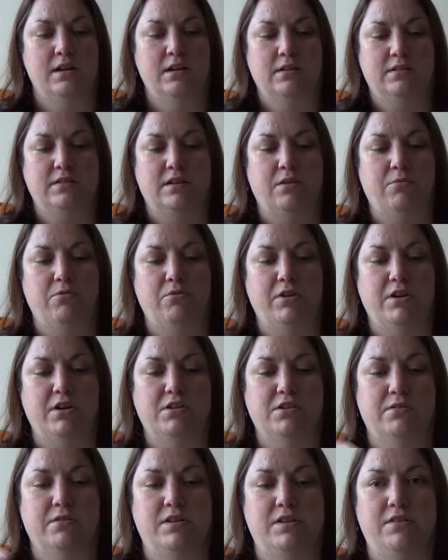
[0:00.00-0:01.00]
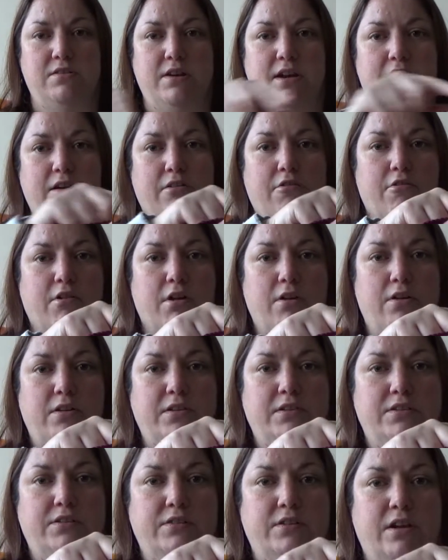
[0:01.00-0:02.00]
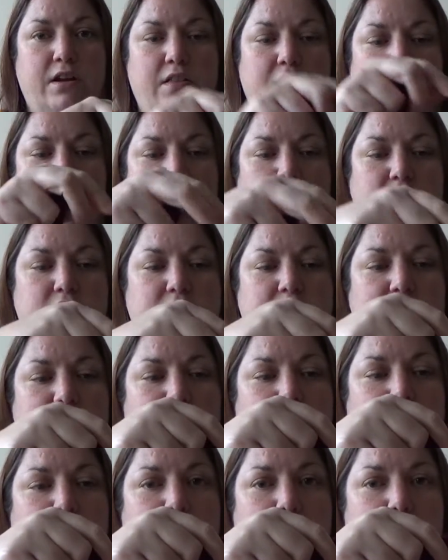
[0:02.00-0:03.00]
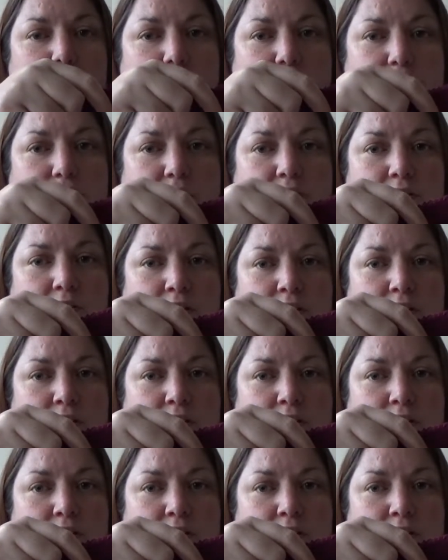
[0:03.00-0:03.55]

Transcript: So all you do is you knit across, and then you just have the yarn,